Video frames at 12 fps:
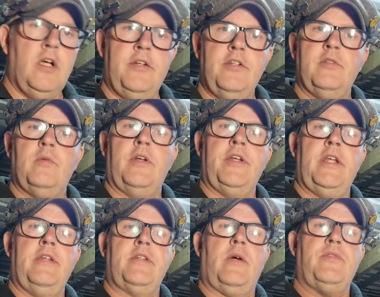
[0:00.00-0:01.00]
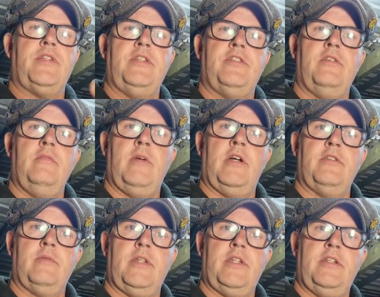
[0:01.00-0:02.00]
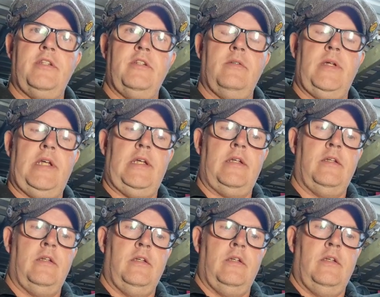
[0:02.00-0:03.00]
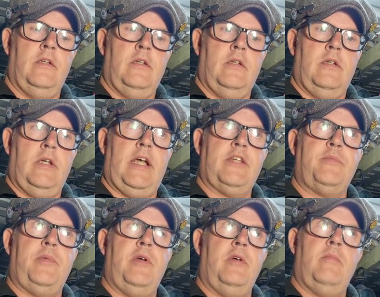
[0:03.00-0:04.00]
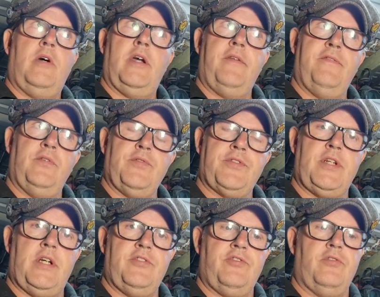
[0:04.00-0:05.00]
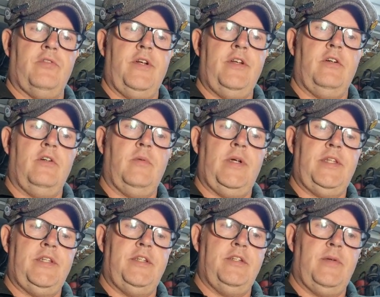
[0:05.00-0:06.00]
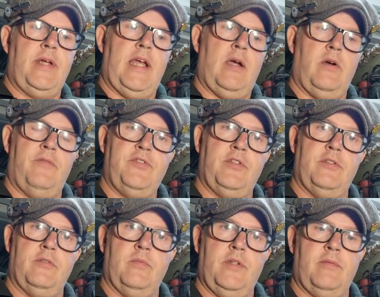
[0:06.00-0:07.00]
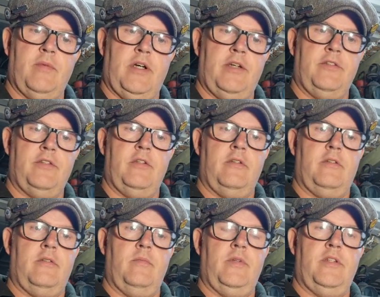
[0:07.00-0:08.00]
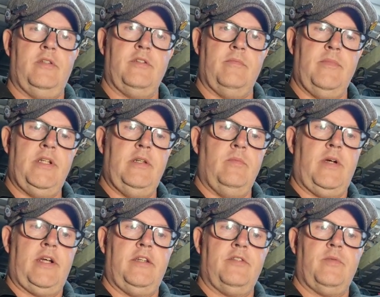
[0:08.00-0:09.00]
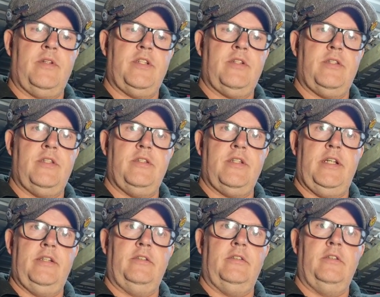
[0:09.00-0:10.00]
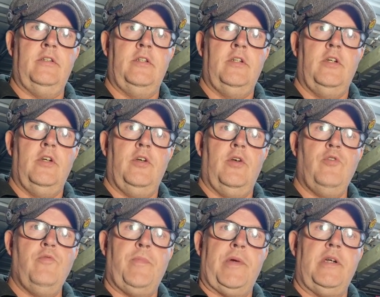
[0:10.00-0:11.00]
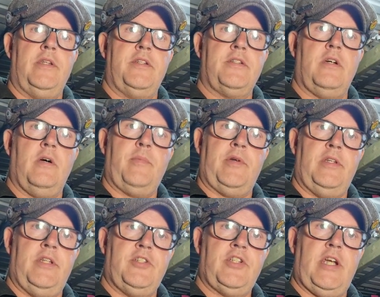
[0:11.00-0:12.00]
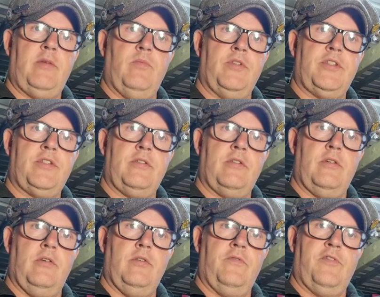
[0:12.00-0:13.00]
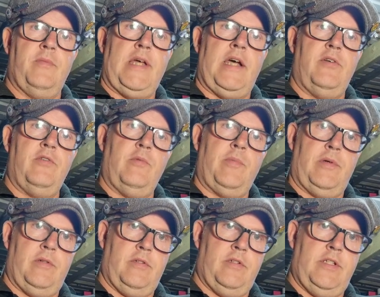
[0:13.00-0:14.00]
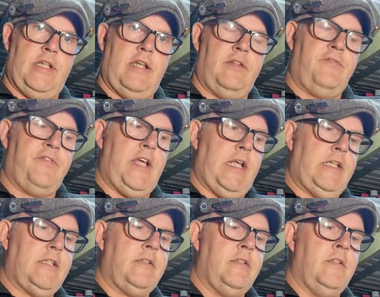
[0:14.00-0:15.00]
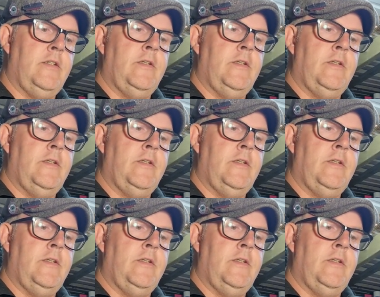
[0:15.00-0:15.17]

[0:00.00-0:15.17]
and the other one is I was in two minds whether to do it as per my full size drawing, or whether to do it how I've done with my other, with some Midland wagons, which is there's a little hoop at the top and the chain was hung from that hoop down the face.